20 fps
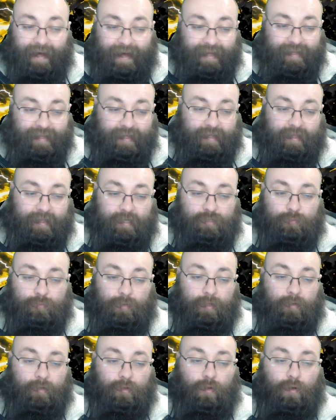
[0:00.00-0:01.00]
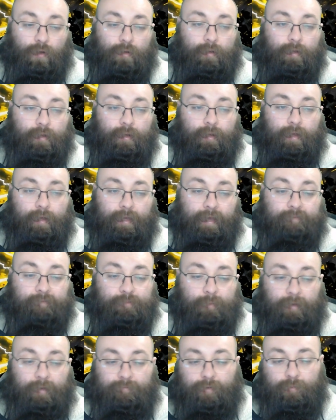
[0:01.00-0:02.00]
I like this one a lot. It
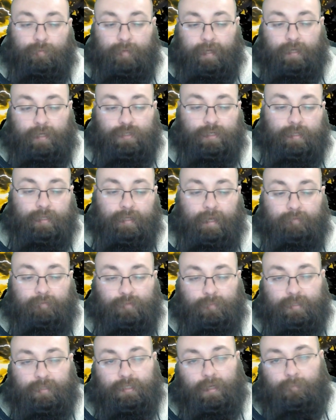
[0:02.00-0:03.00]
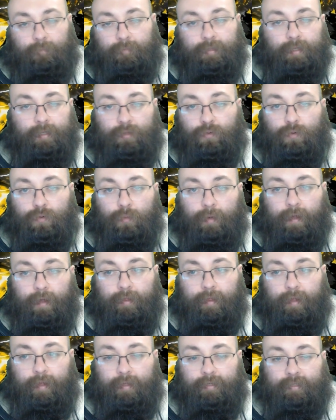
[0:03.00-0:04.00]
gives me a foundation, gives me something to do
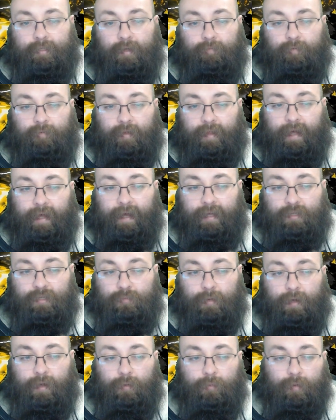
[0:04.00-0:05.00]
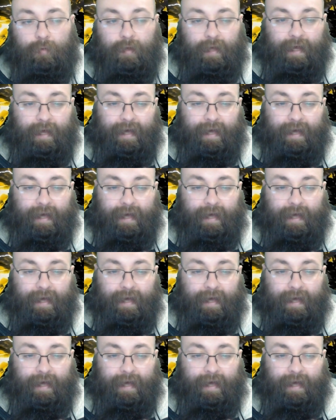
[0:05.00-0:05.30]
with it and stuff like that as well.